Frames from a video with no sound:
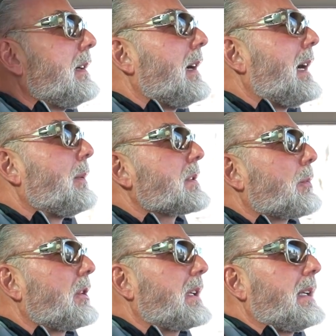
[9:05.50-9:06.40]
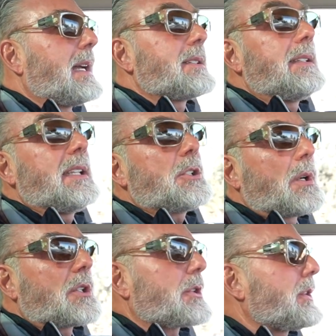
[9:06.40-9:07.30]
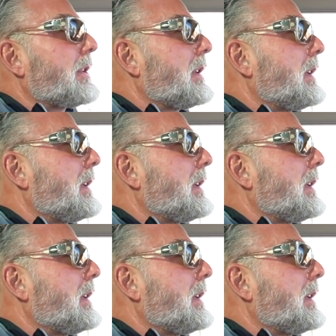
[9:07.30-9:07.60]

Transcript: I was working as a dishwasher.